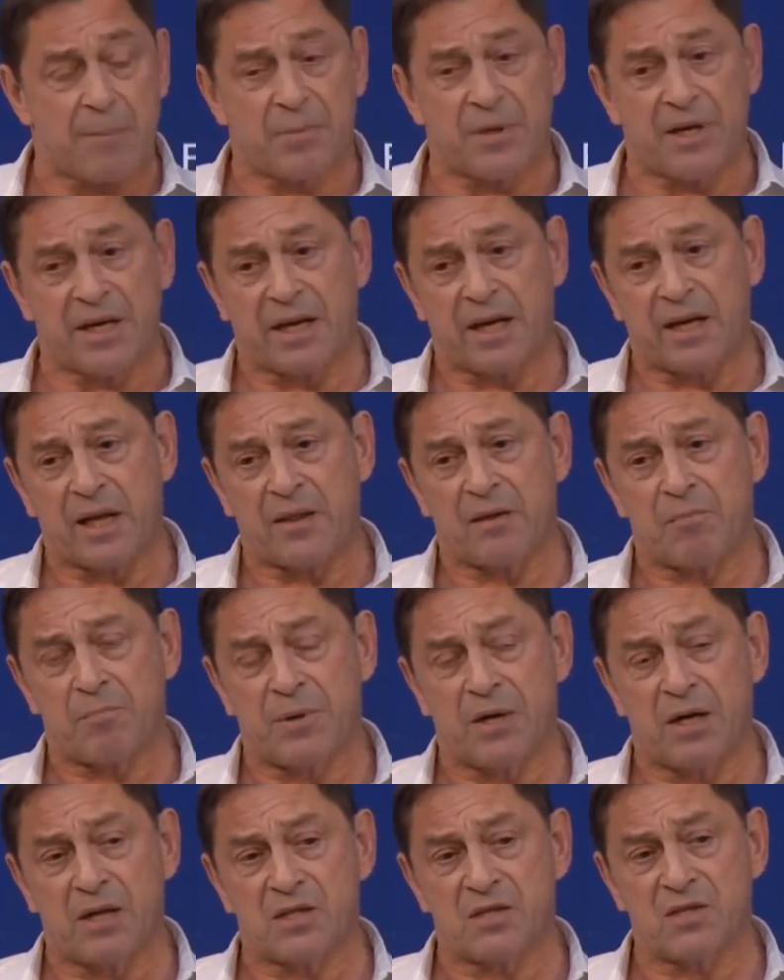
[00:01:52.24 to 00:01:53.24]
happening in other
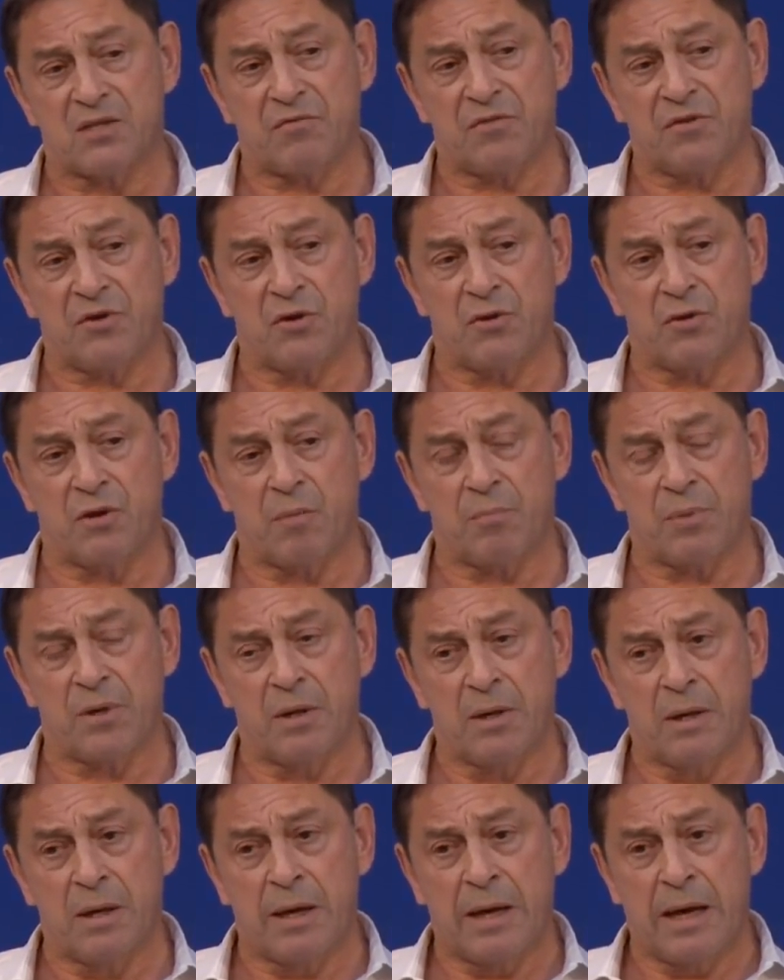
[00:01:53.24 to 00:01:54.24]
parts of
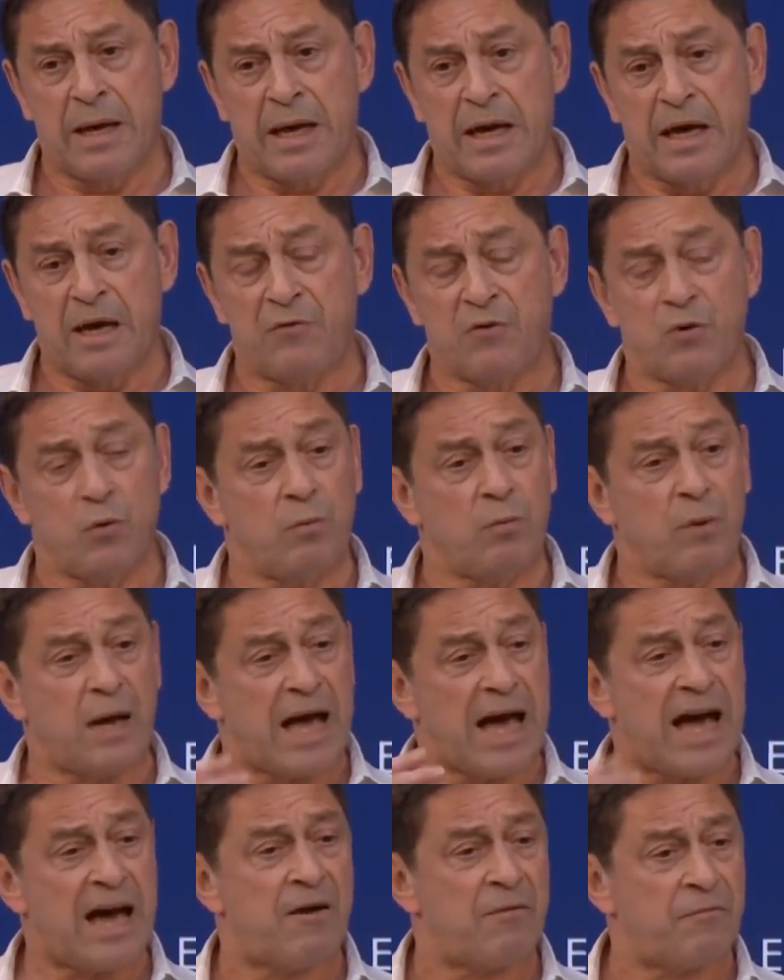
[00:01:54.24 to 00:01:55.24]
Europe. If you
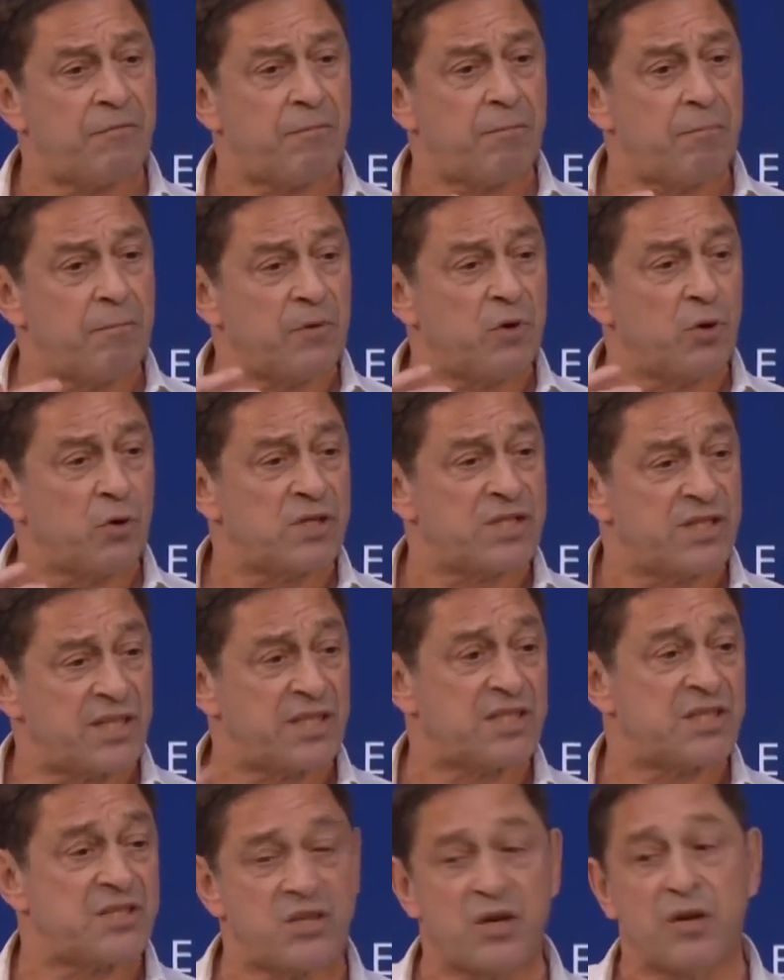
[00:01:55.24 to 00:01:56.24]
have your
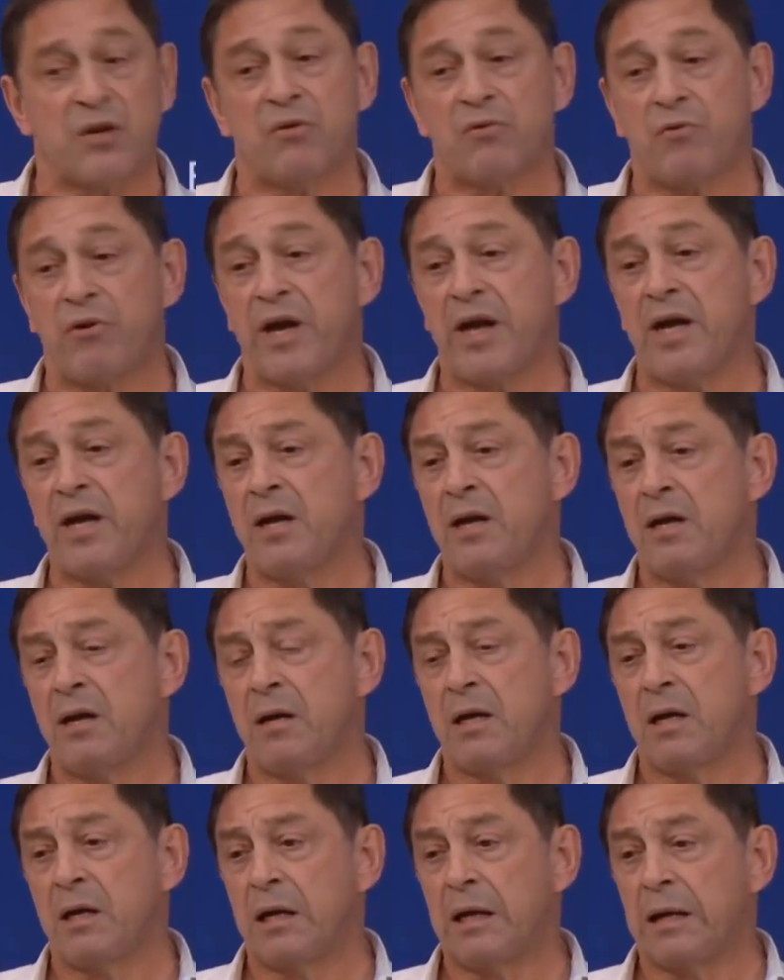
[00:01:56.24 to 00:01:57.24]
citizenry
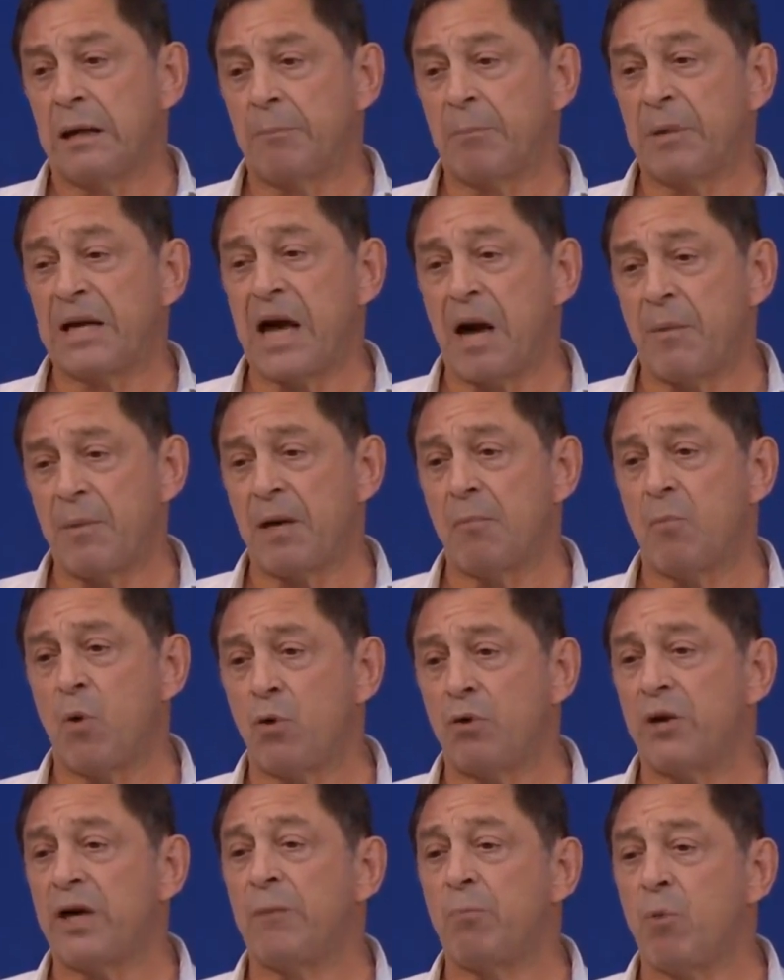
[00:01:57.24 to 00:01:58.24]
becoming
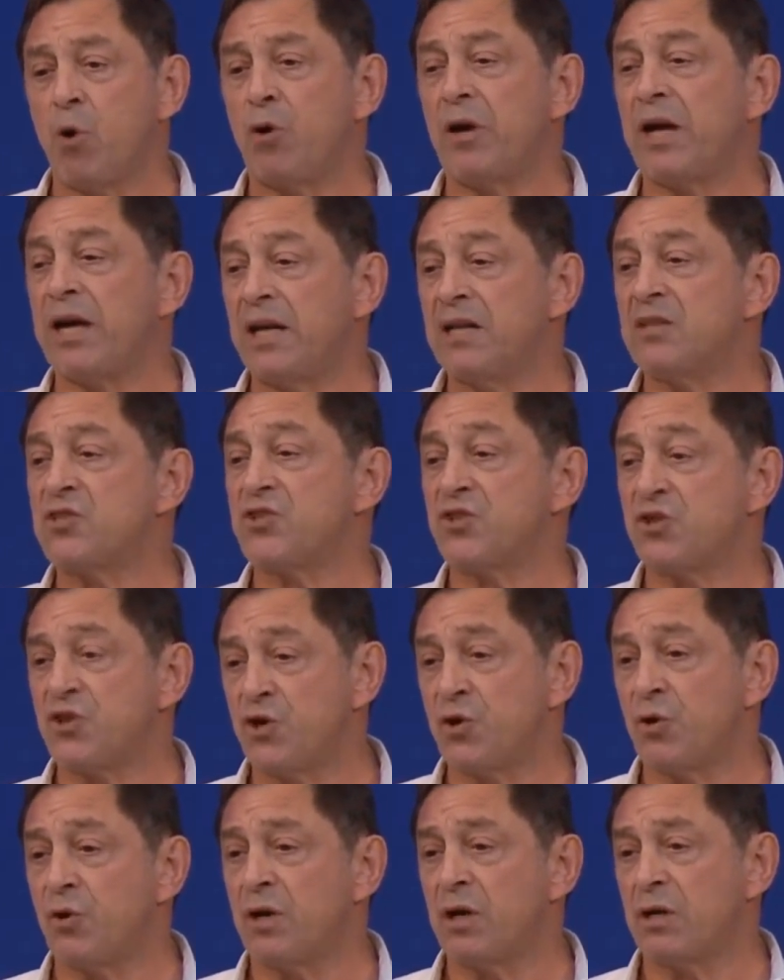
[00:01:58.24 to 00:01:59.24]
more and more
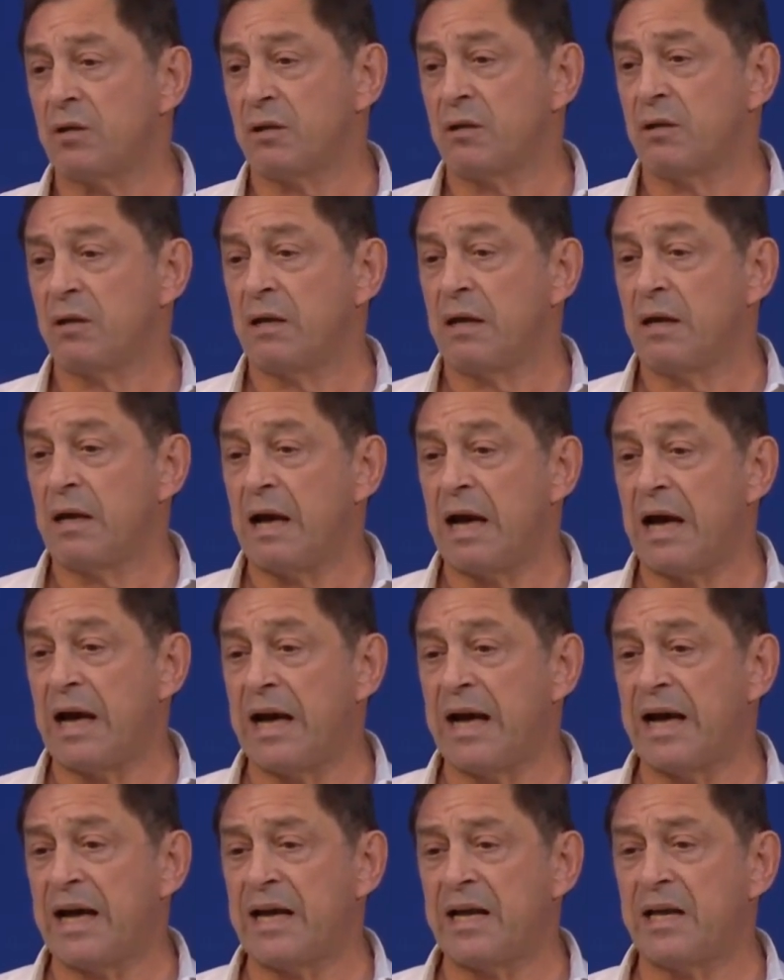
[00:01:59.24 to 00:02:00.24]
insecure
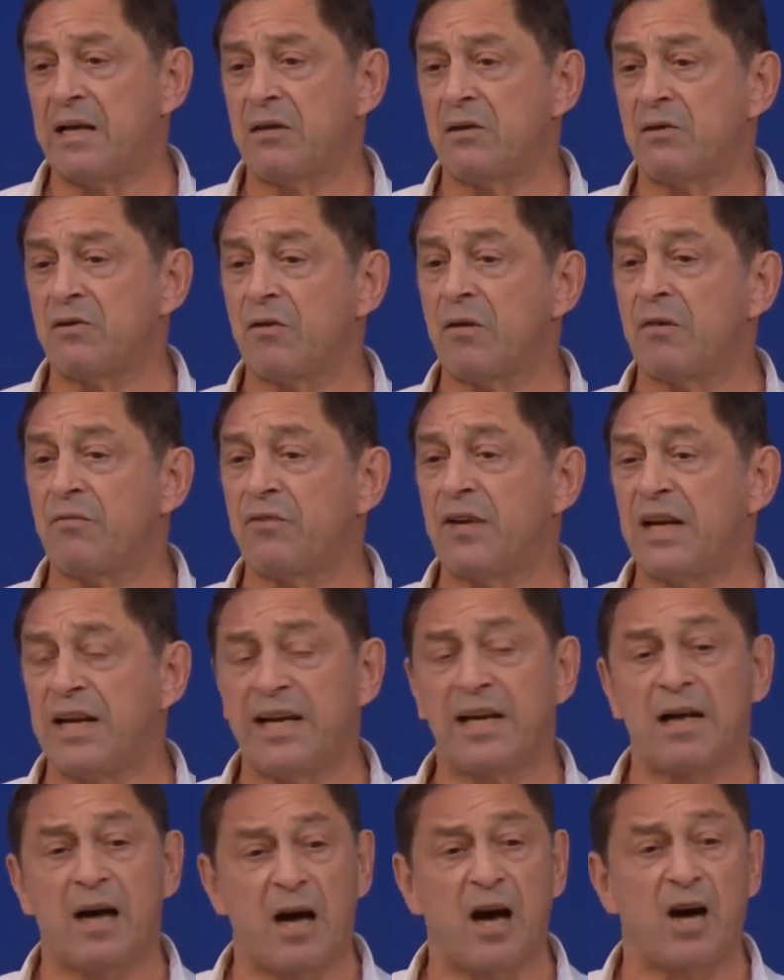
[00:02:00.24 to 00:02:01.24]
and
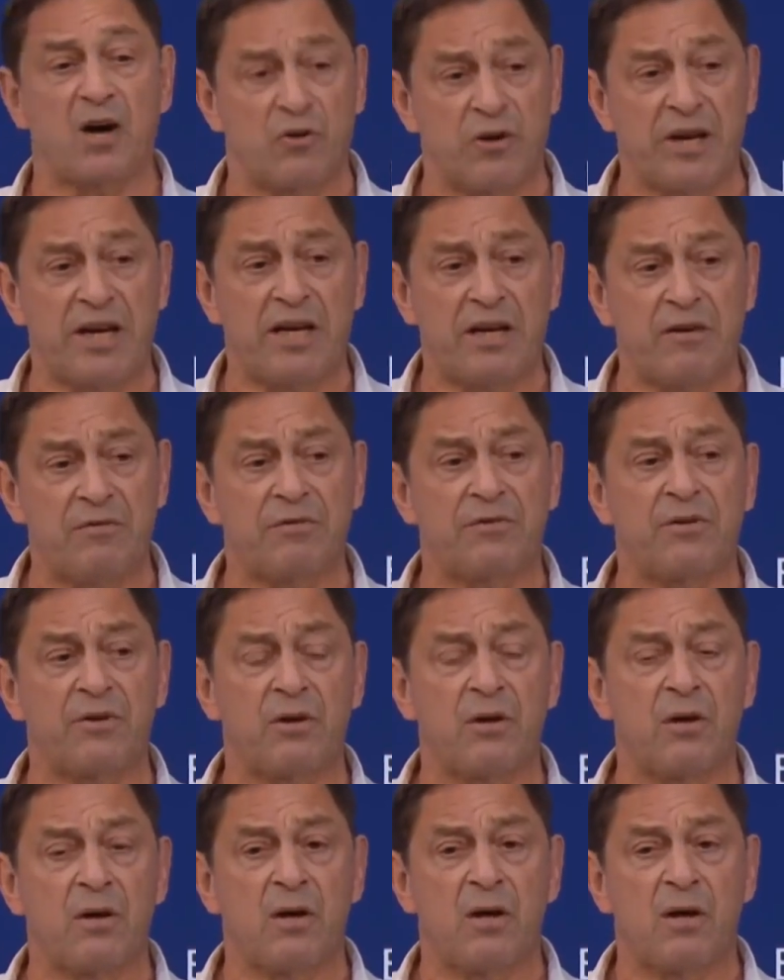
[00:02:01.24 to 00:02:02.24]
feeling aggrieved,